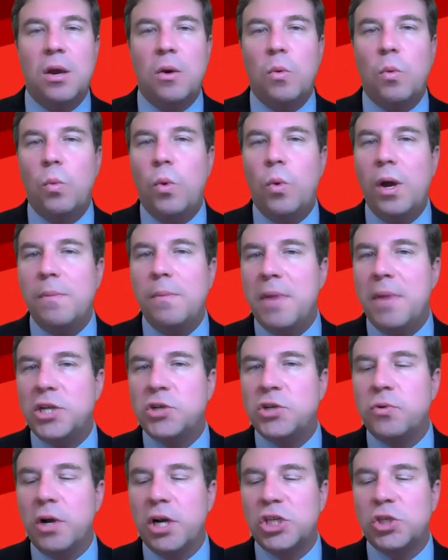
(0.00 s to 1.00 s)
What
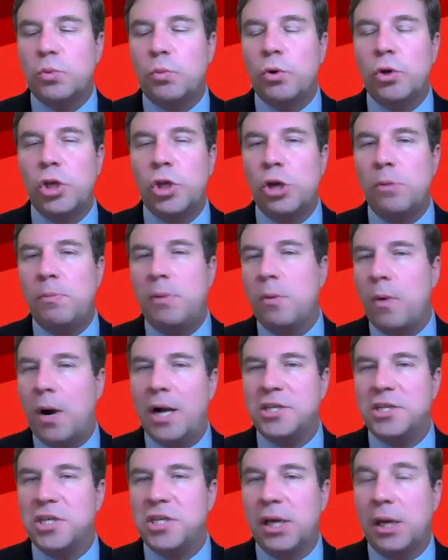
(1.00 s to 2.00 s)
metrics will you be
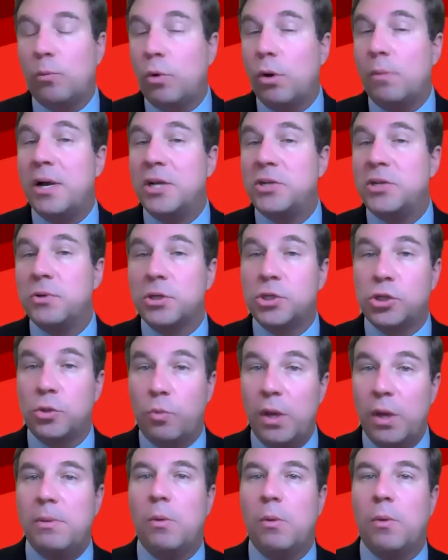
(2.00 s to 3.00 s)
watching, and what metrics should
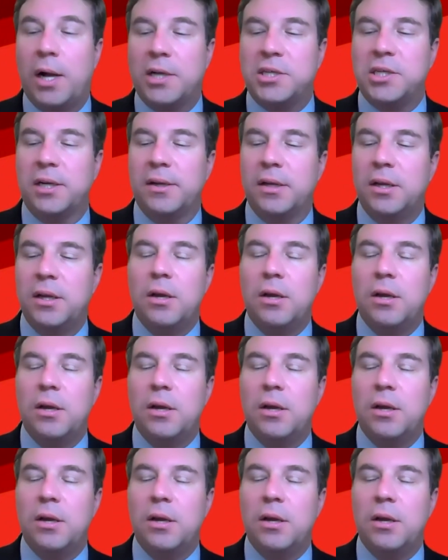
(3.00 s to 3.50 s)
we be watching